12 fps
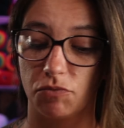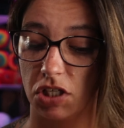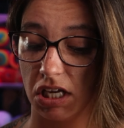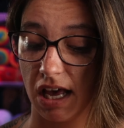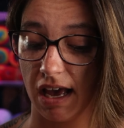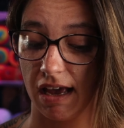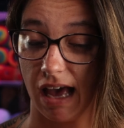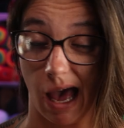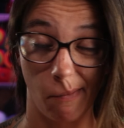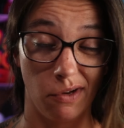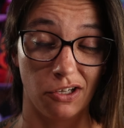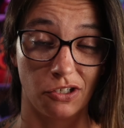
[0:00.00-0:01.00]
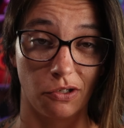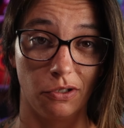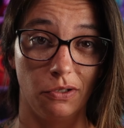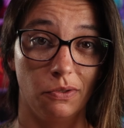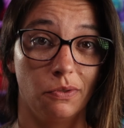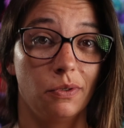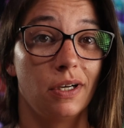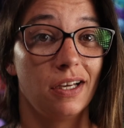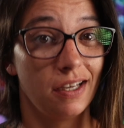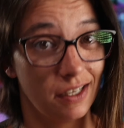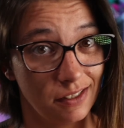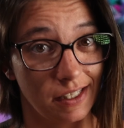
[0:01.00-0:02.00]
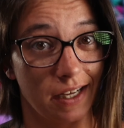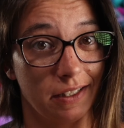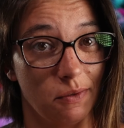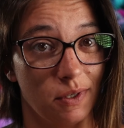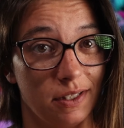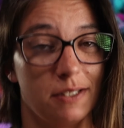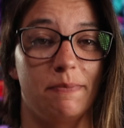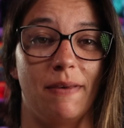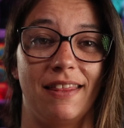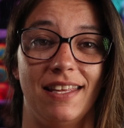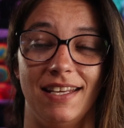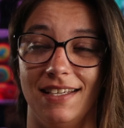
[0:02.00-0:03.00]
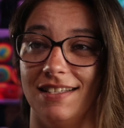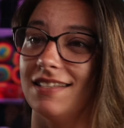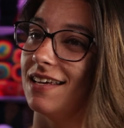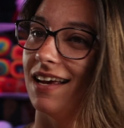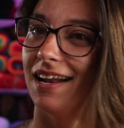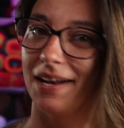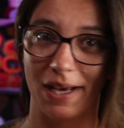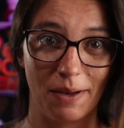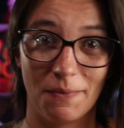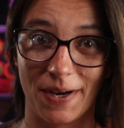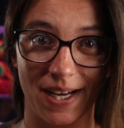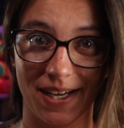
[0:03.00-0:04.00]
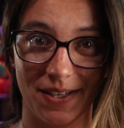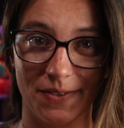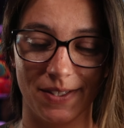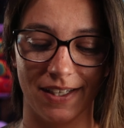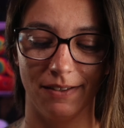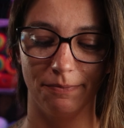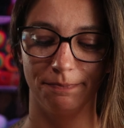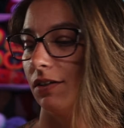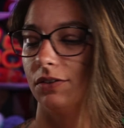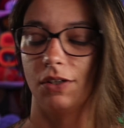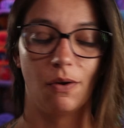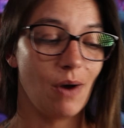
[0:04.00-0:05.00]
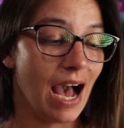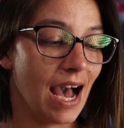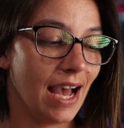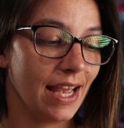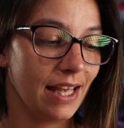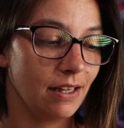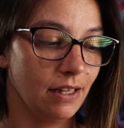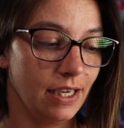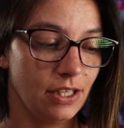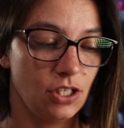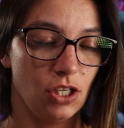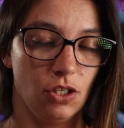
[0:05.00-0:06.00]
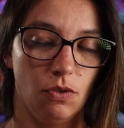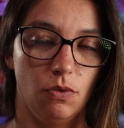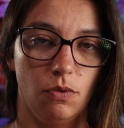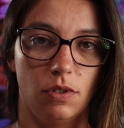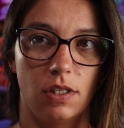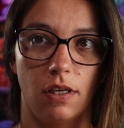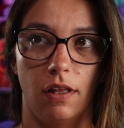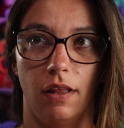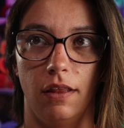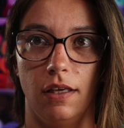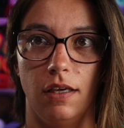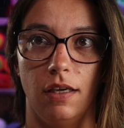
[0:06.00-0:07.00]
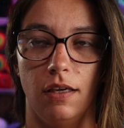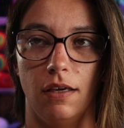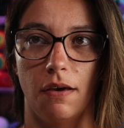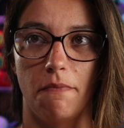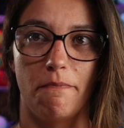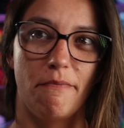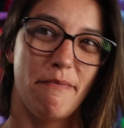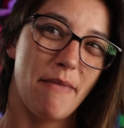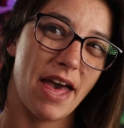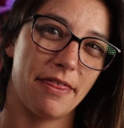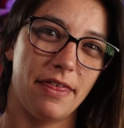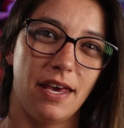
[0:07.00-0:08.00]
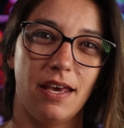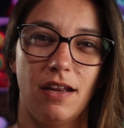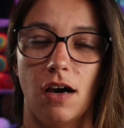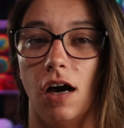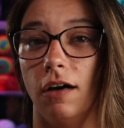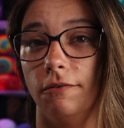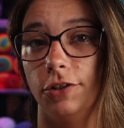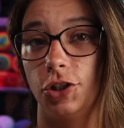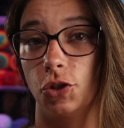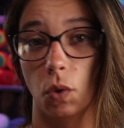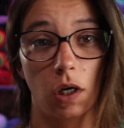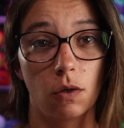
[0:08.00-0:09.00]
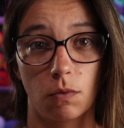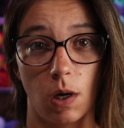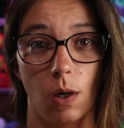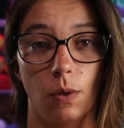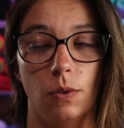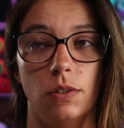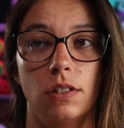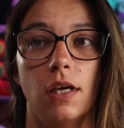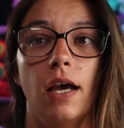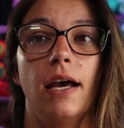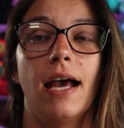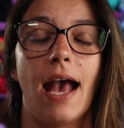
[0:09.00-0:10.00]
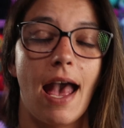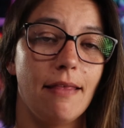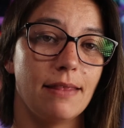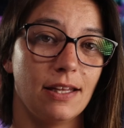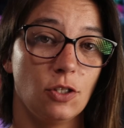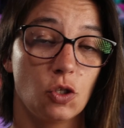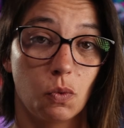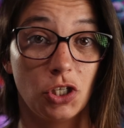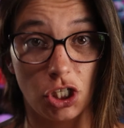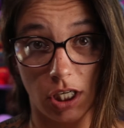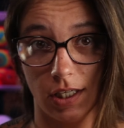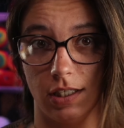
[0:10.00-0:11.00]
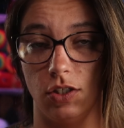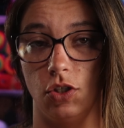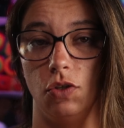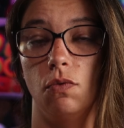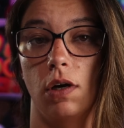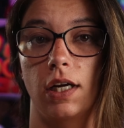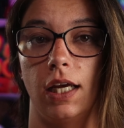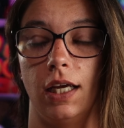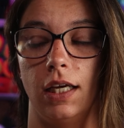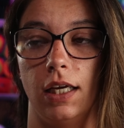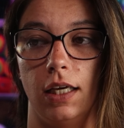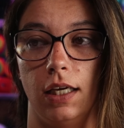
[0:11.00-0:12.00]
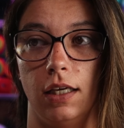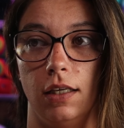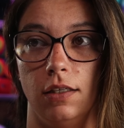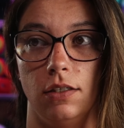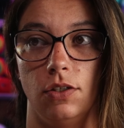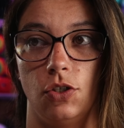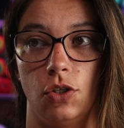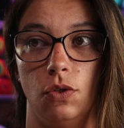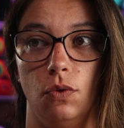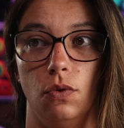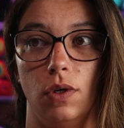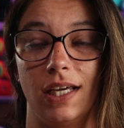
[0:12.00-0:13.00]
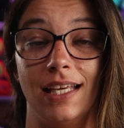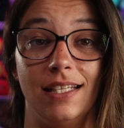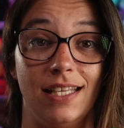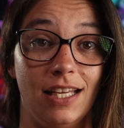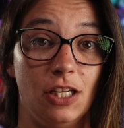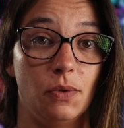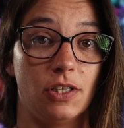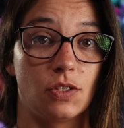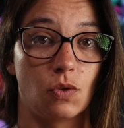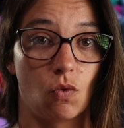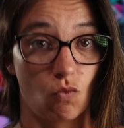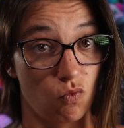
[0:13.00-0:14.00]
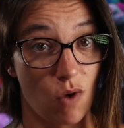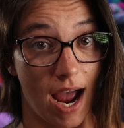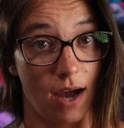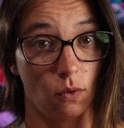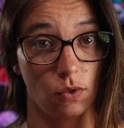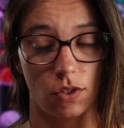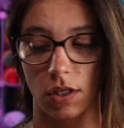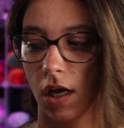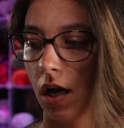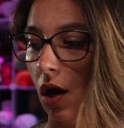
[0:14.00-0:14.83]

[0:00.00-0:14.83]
Today, I'm going to show you exactly what this method is and why I use it. So I like to use the method of short rows and then switching into working into continuous rounds.